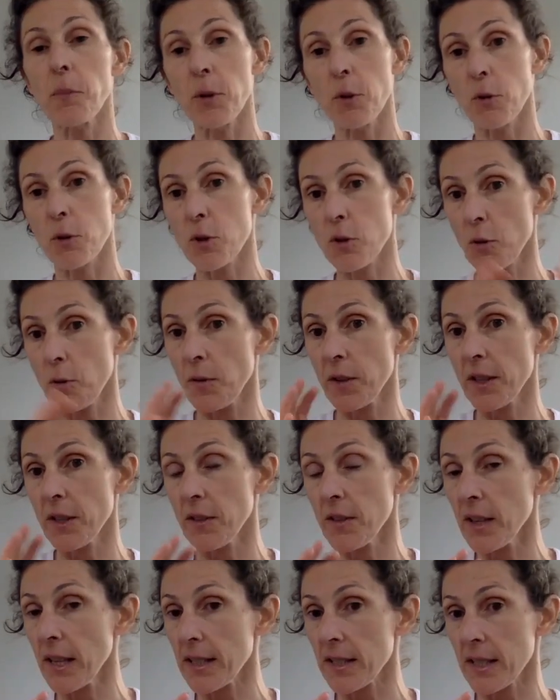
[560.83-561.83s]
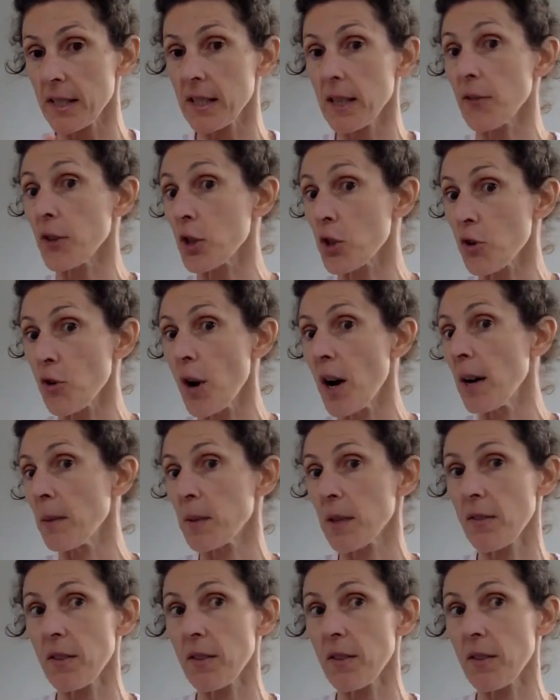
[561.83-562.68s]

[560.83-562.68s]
but also as I said, the tribes.